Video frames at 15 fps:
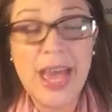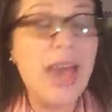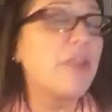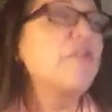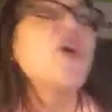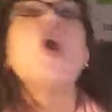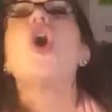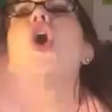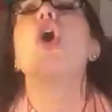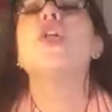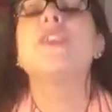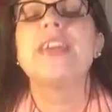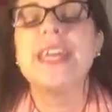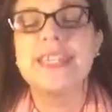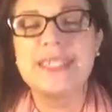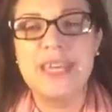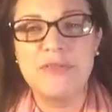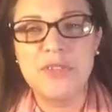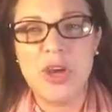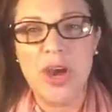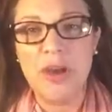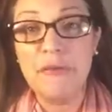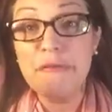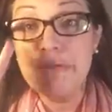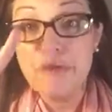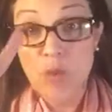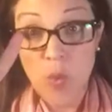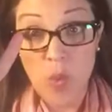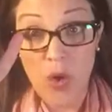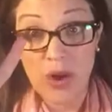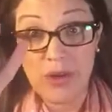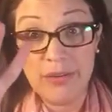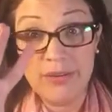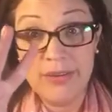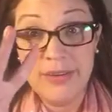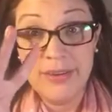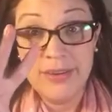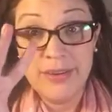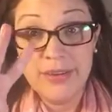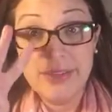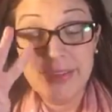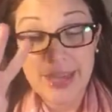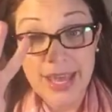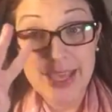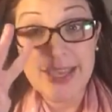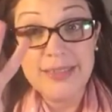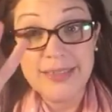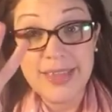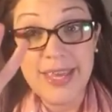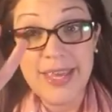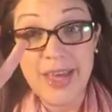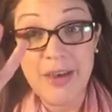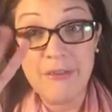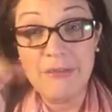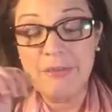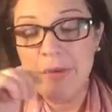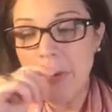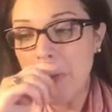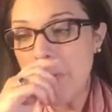out of all the kids I've taught, 4 that I can think of